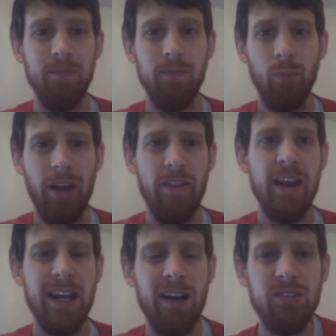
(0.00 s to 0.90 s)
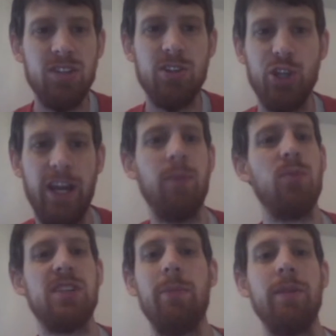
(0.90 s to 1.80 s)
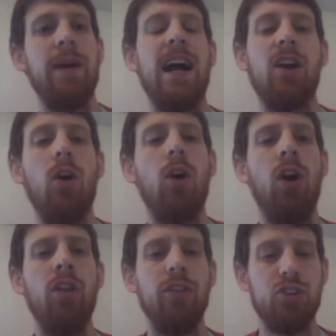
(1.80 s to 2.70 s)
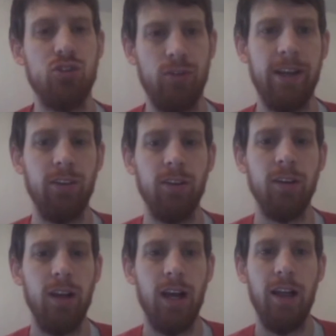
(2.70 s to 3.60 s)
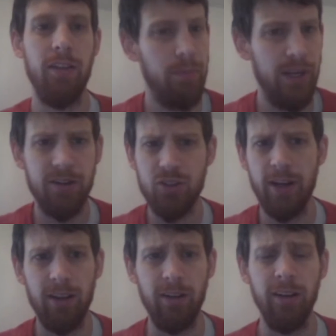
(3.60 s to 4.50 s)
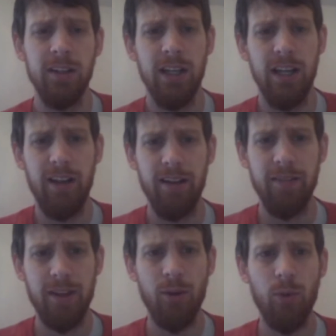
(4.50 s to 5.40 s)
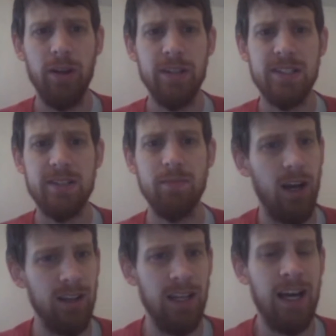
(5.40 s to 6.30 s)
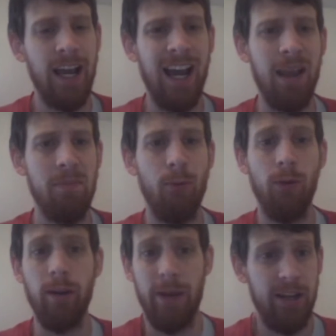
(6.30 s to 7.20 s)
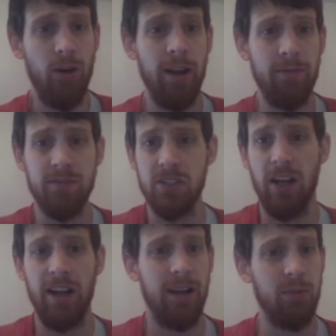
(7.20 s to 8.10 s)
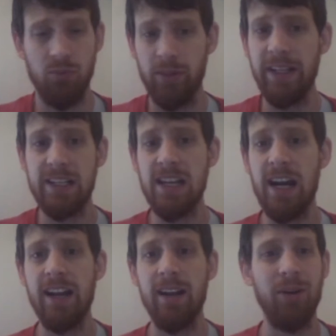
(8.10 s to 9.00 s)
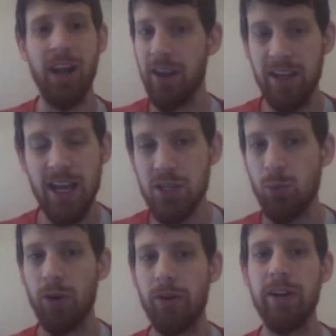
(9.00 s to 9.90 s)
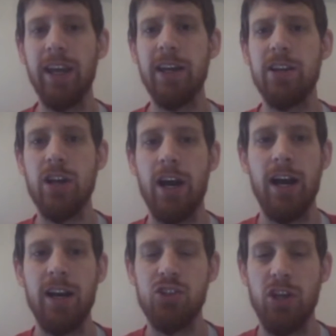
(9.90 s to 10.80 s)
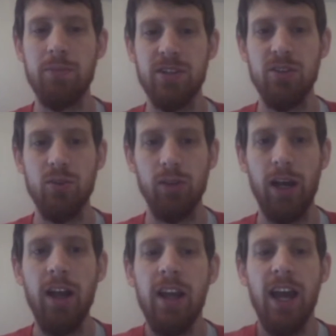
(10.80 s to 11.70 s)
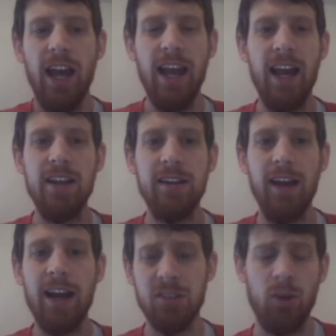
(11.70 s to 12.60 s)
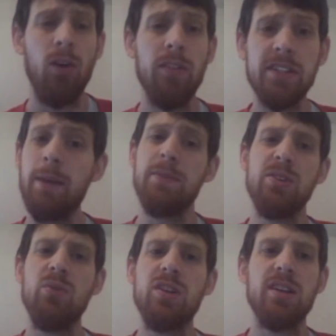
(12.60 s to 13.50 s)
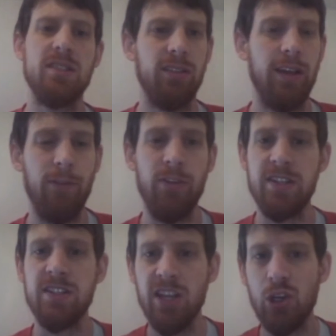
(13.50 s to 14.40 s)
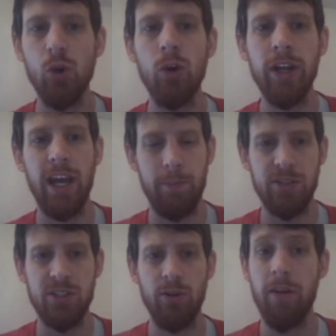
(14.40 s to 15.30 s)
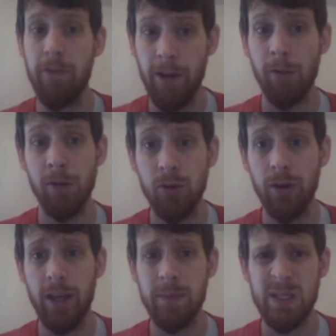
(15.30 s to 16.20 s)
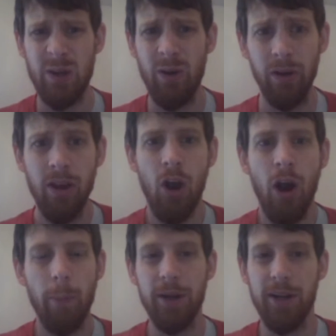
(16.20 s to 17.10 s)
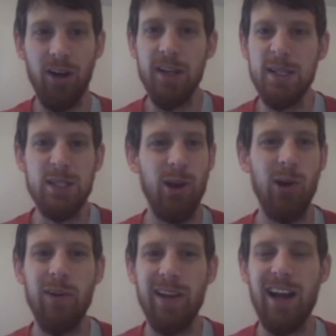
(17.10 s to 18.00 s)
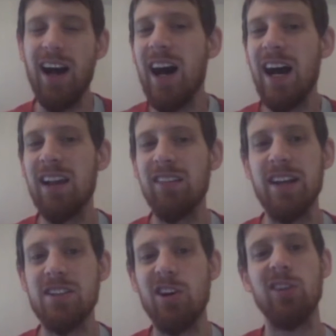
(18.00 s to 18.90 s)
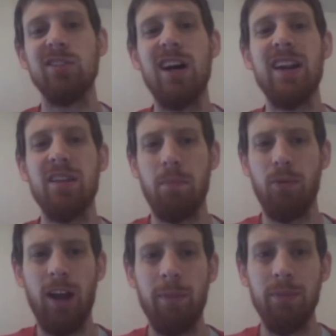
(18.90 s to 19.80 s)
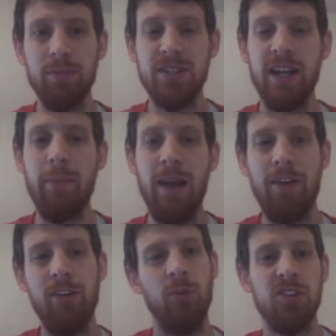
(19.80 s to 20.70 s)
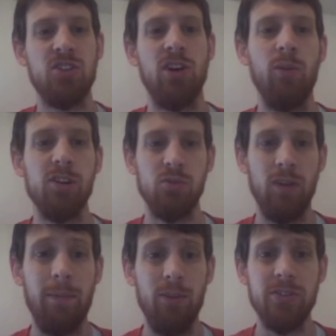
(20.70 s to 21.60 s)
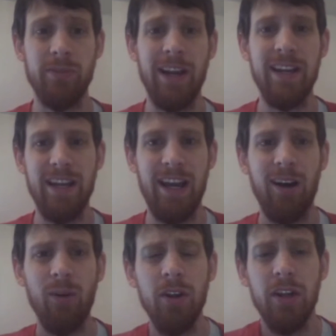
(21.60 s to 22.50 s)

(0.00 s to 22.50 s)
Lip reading: When they announced Cham was coming back on the trailer, the big trailer, there was a lot of hype for him. I know I saw it and I was really excited. I'm like, yes, we're going to get Cham Syndulla. And as a whole, this episode does deliver. This is a good episode, a very good episode. But it also highlights a lot of the problems that I'm having with Star Wars Rebels right now.